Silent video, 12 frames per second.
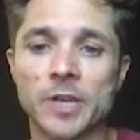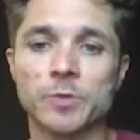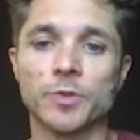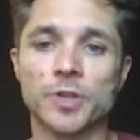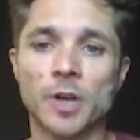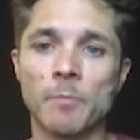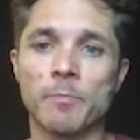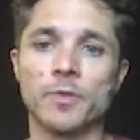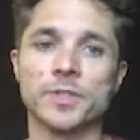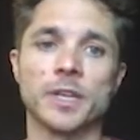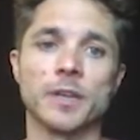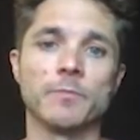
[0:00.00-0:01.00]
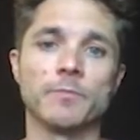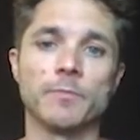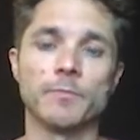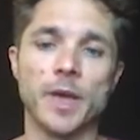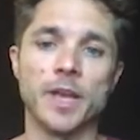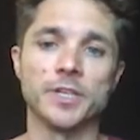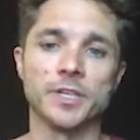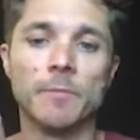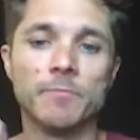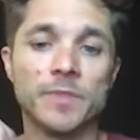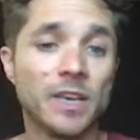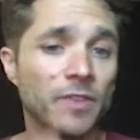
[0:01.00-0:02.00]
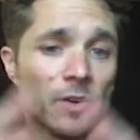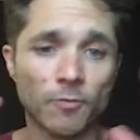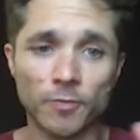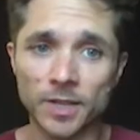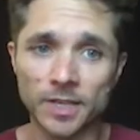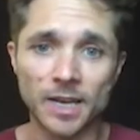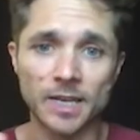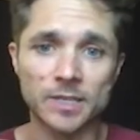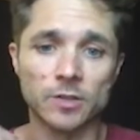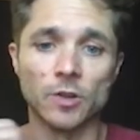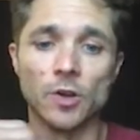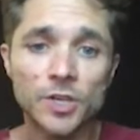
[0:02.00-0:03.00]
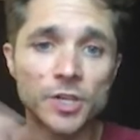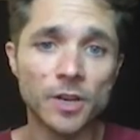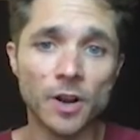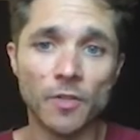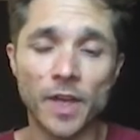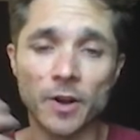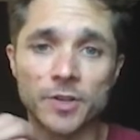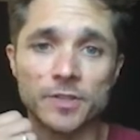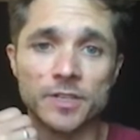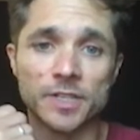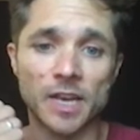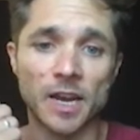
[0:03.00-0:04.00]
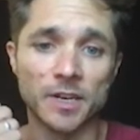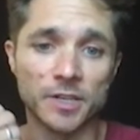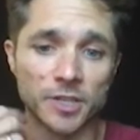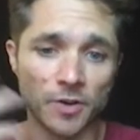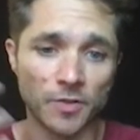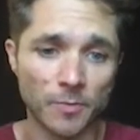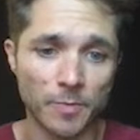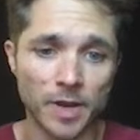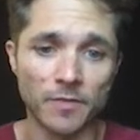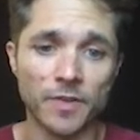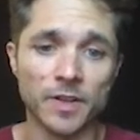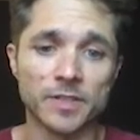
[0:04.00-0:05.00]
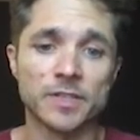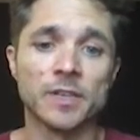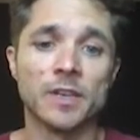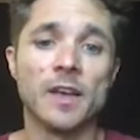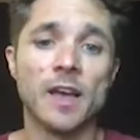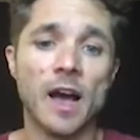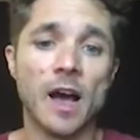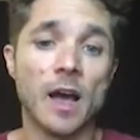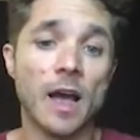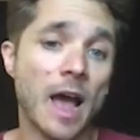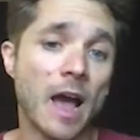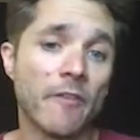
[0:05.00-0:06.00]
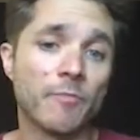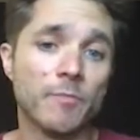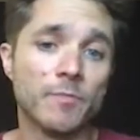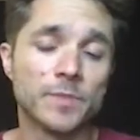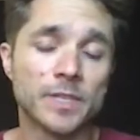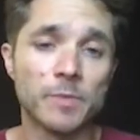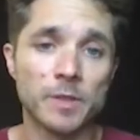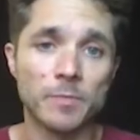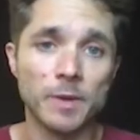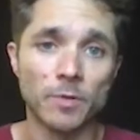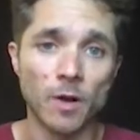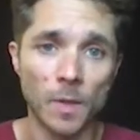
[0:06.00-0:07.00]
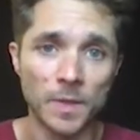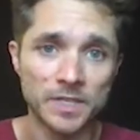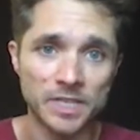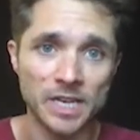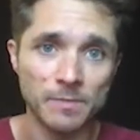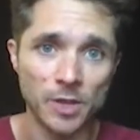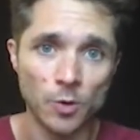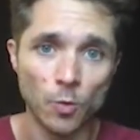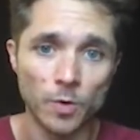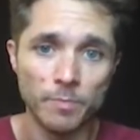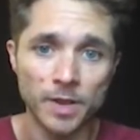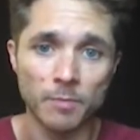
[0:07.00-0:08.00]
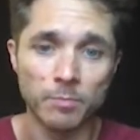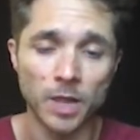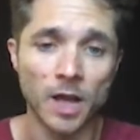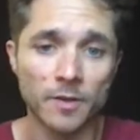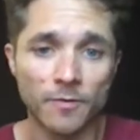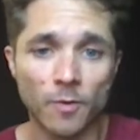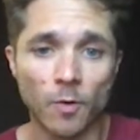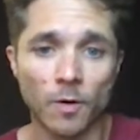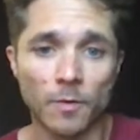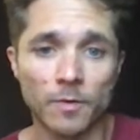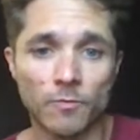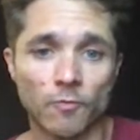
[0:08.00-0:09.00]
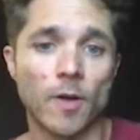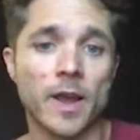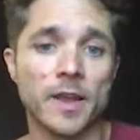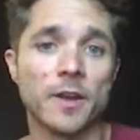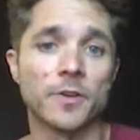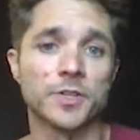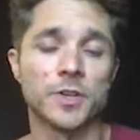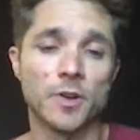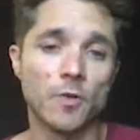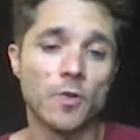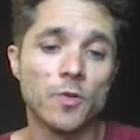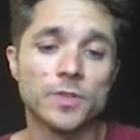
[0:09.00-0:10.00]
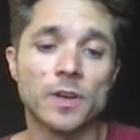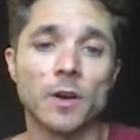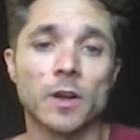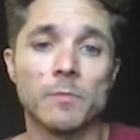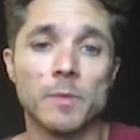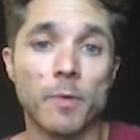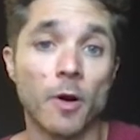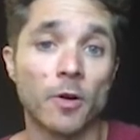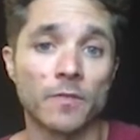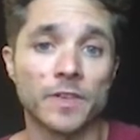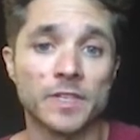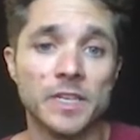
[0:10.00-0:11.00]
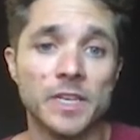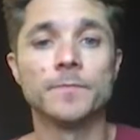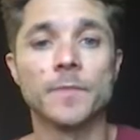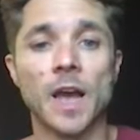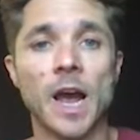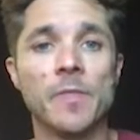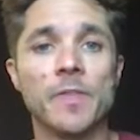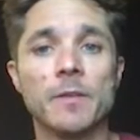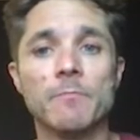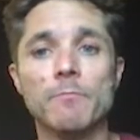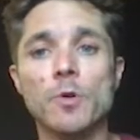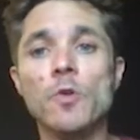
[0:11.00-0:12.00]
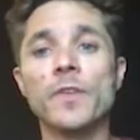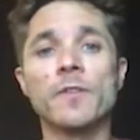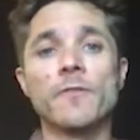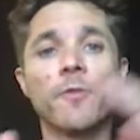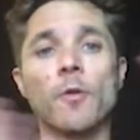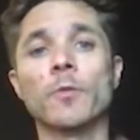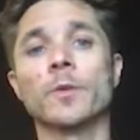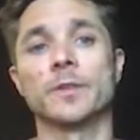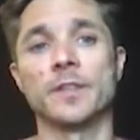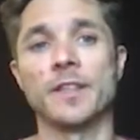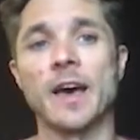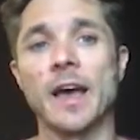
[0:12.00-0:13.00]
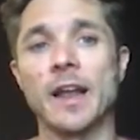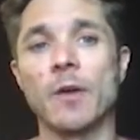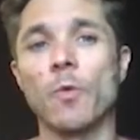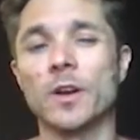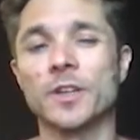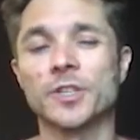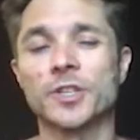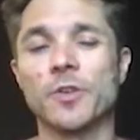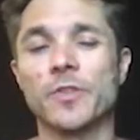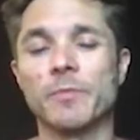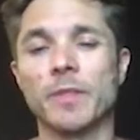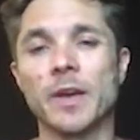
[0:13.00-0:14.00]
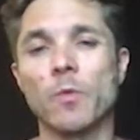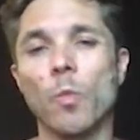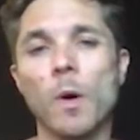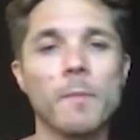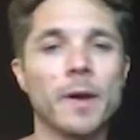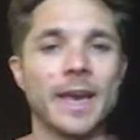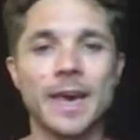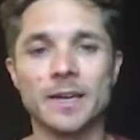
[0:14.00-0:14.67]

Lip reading: job posting pages, give it a really nice look. They're deciding to share their benefits, have some of the people on the team that you would be applying for right here, so you know who's going to be part of the team. And then moving forward to that, I wanted to show them like what my candidate